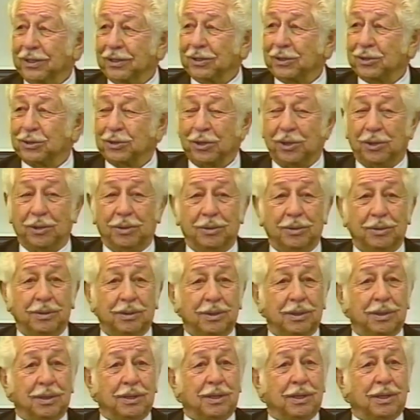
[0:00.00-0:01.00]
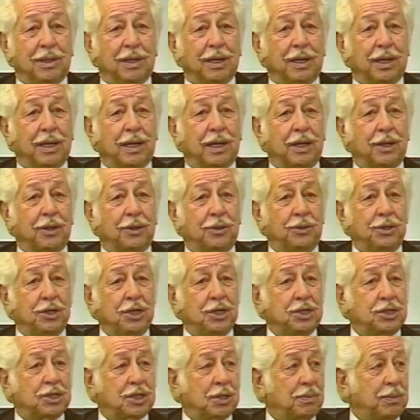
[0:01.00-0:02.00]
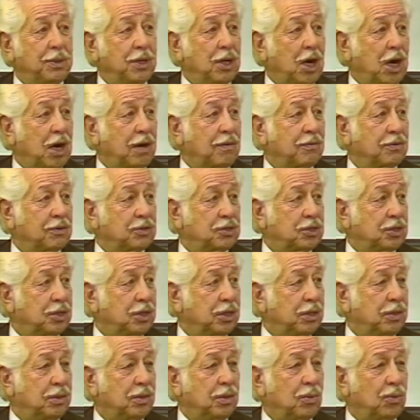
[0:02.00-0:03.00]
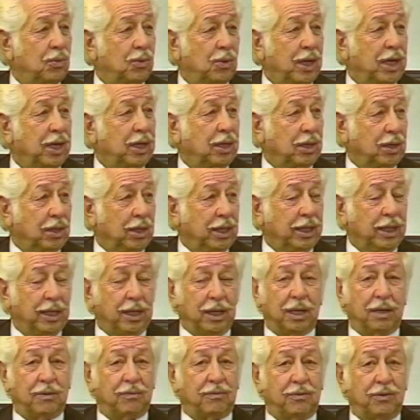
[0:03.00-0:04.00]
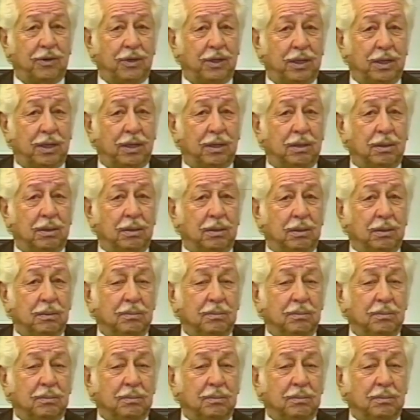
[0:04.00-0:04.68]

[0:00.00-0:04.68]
So these can be harvested regularly every, uh,